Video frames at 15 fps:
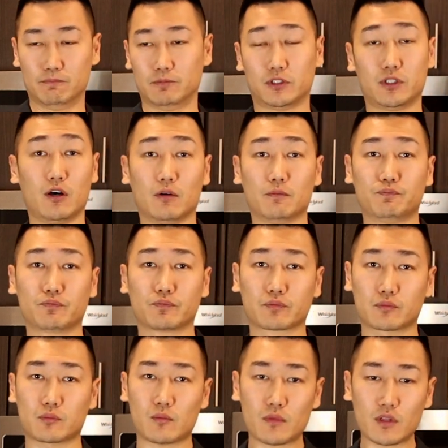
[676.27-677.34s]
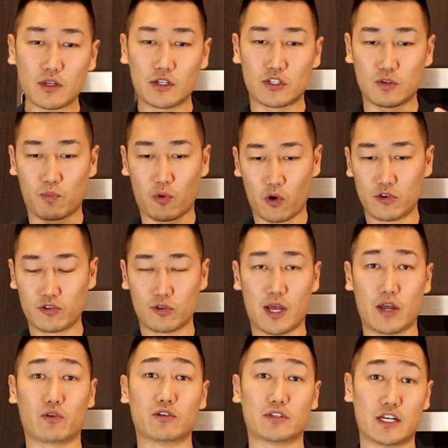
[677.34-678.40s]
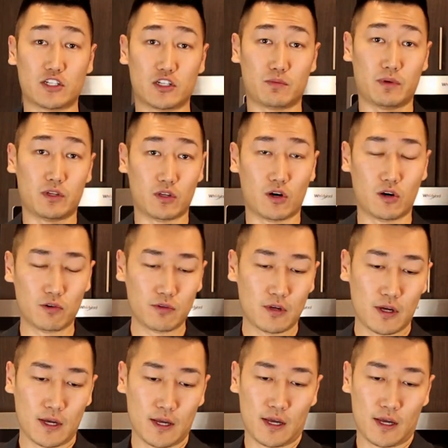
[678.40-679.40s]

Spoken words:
So it's important to let your intentions be known.